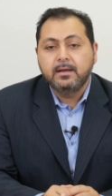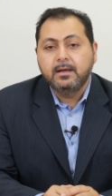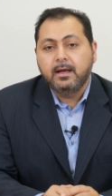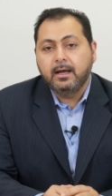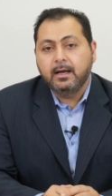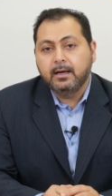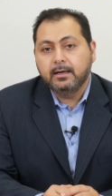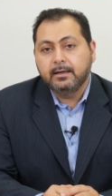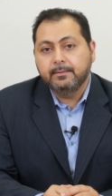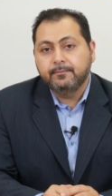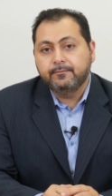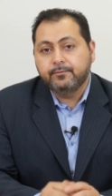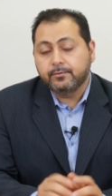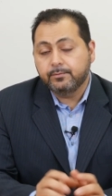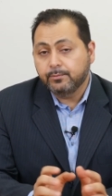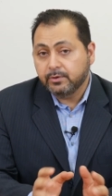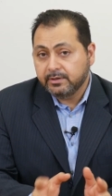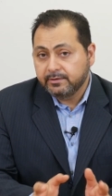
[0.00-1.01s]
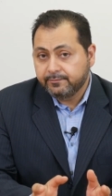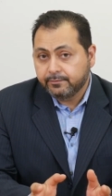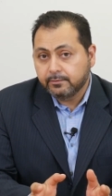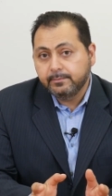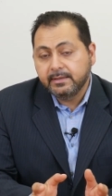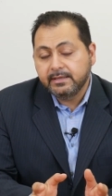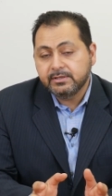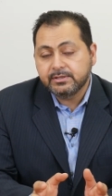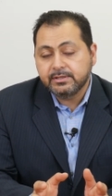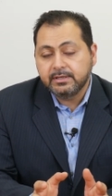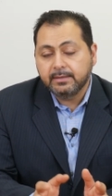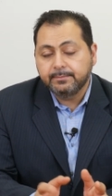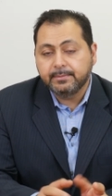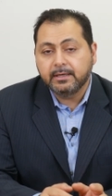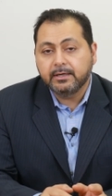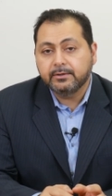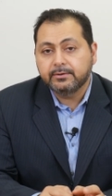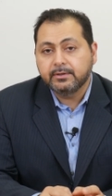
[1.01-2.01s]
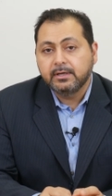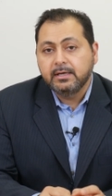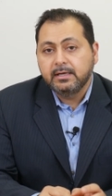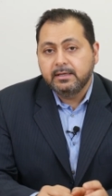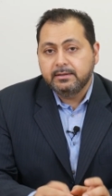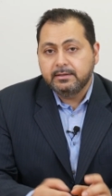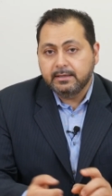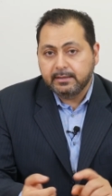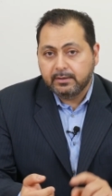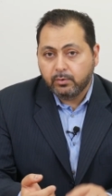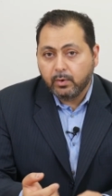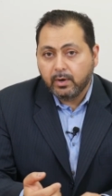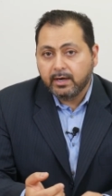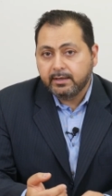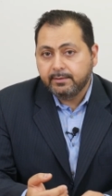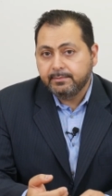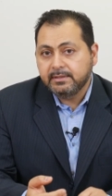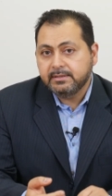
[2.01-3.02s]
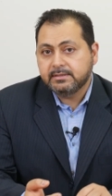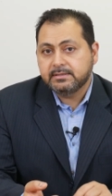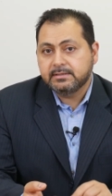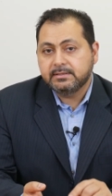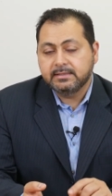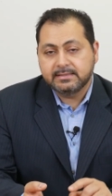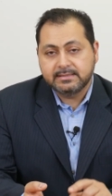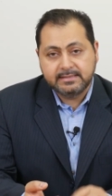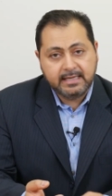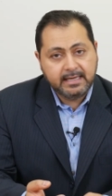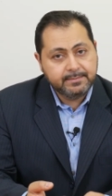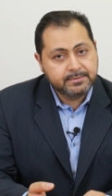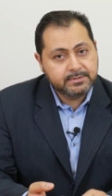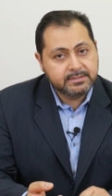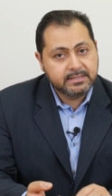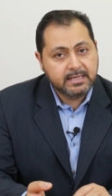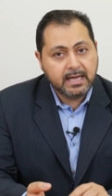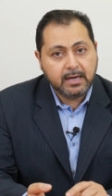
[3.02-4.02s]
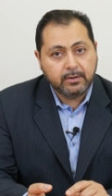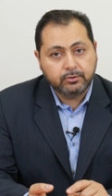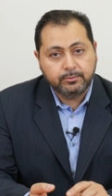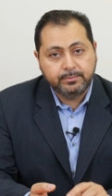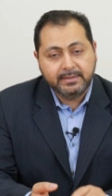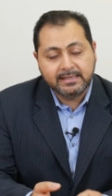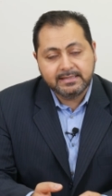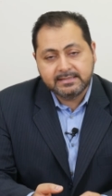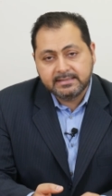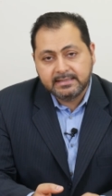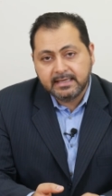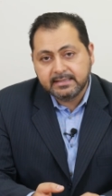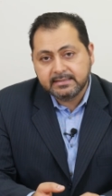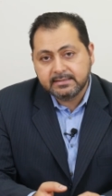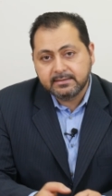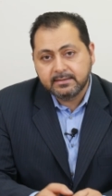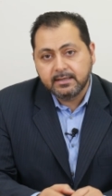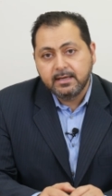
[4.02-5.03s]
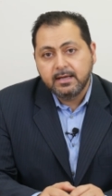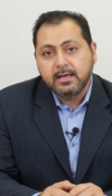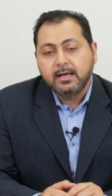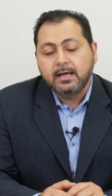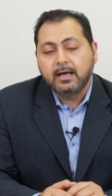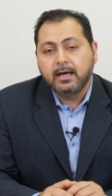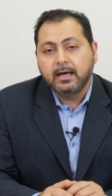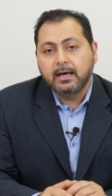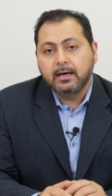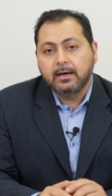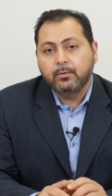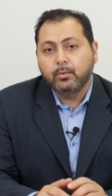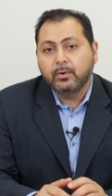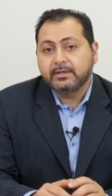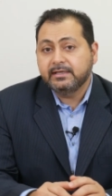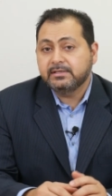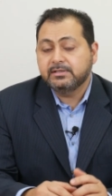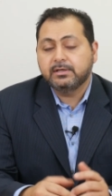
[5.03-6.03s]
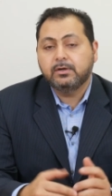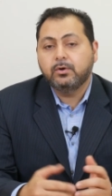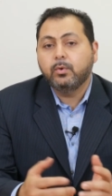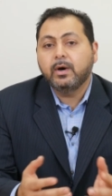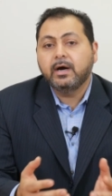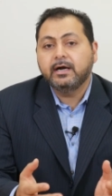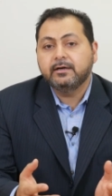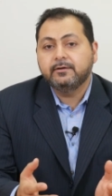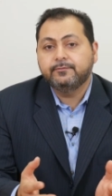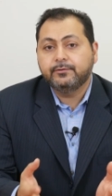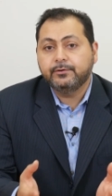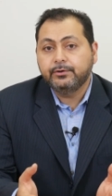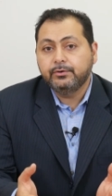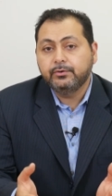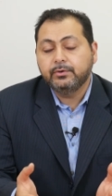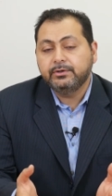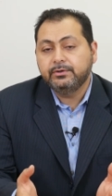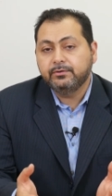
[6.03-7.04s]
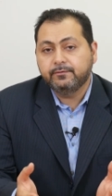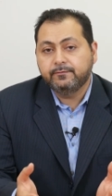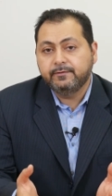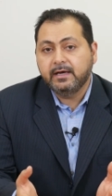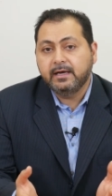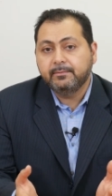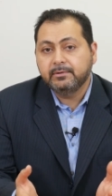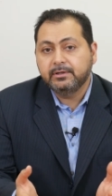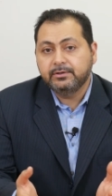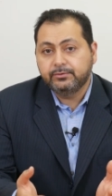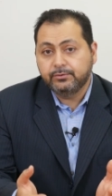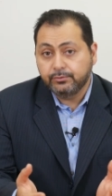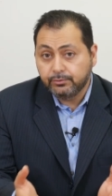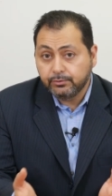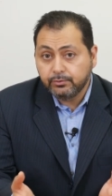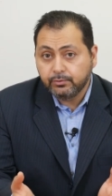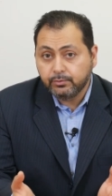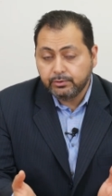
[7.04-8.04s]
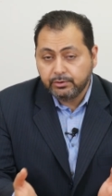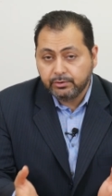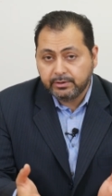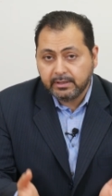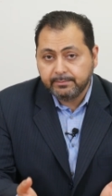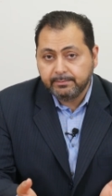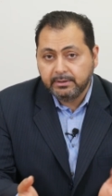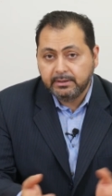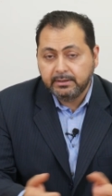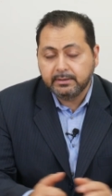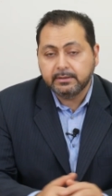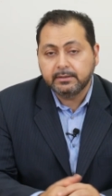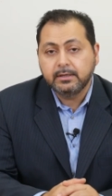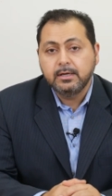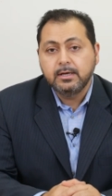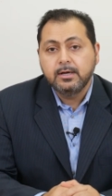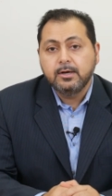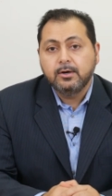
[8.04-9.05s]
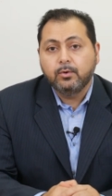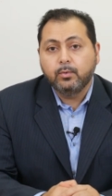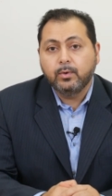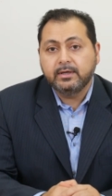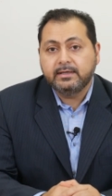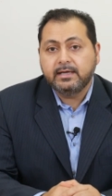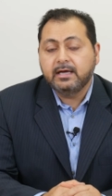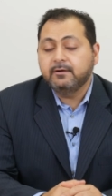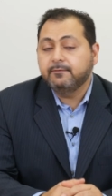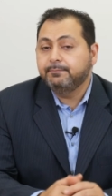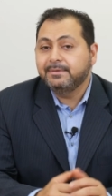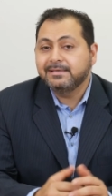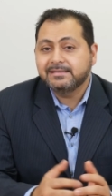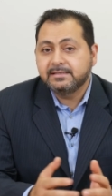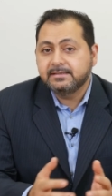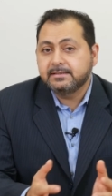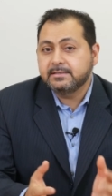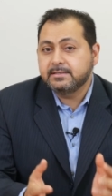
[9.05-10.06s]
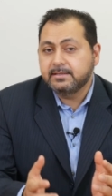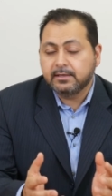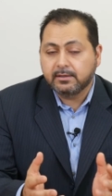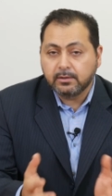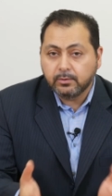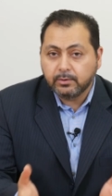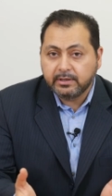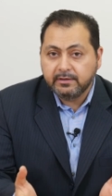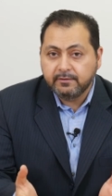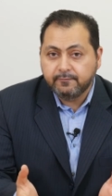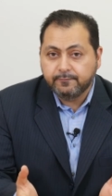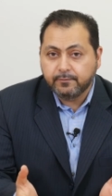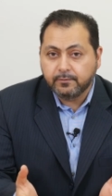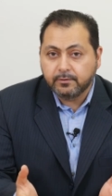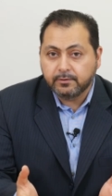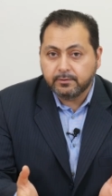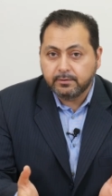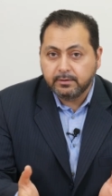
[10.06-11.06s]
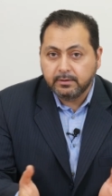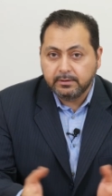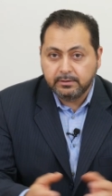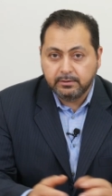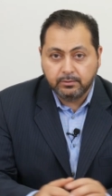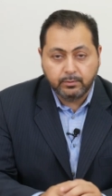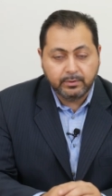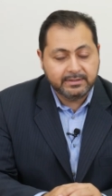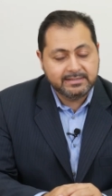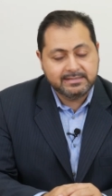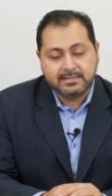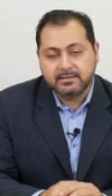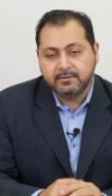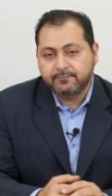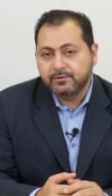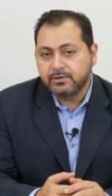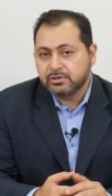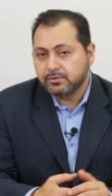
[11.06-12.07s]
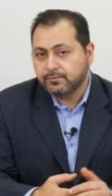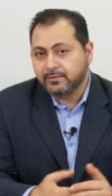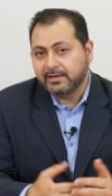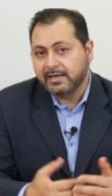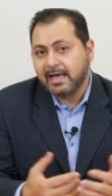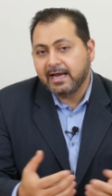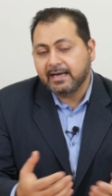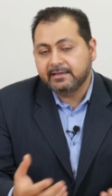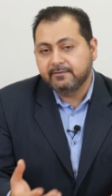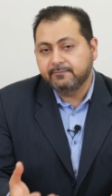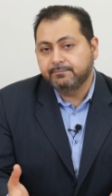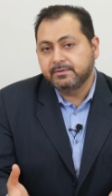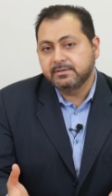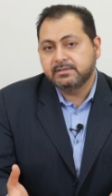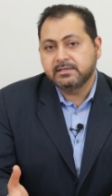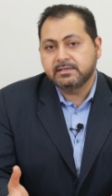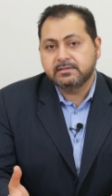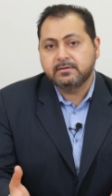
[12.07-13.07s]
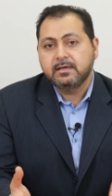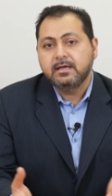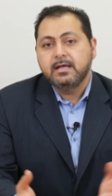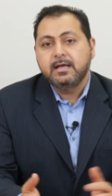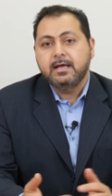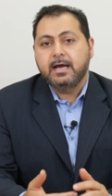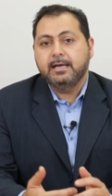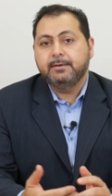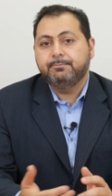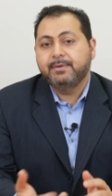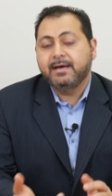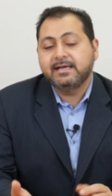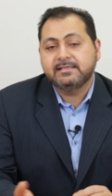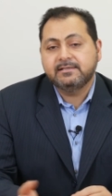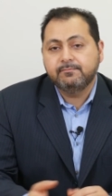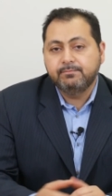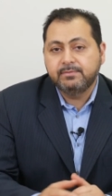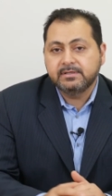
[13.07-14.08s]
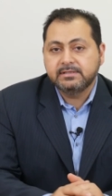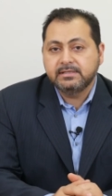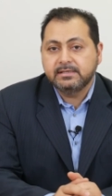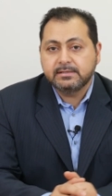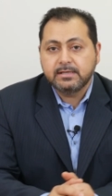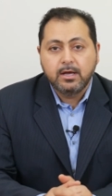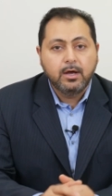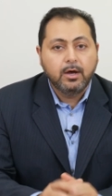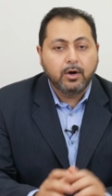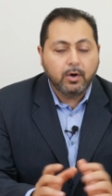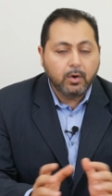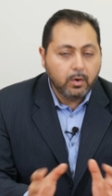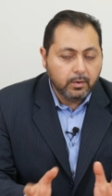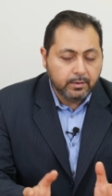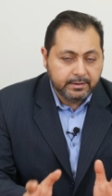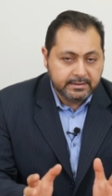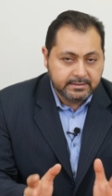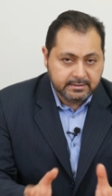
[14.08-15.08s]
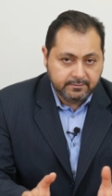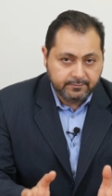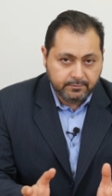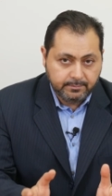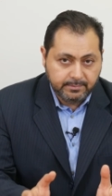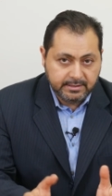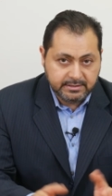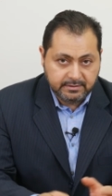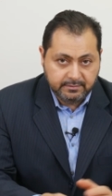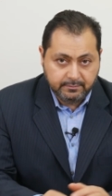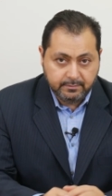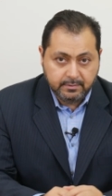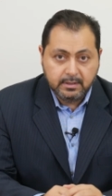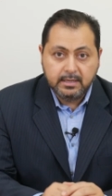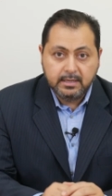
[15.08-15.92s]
For more information about the requirements, the steps, how to be assessed, what is required for you and your family to do when you come here, what kind of businesses they're looking for, what is the definition of an active business and passive business, all this information.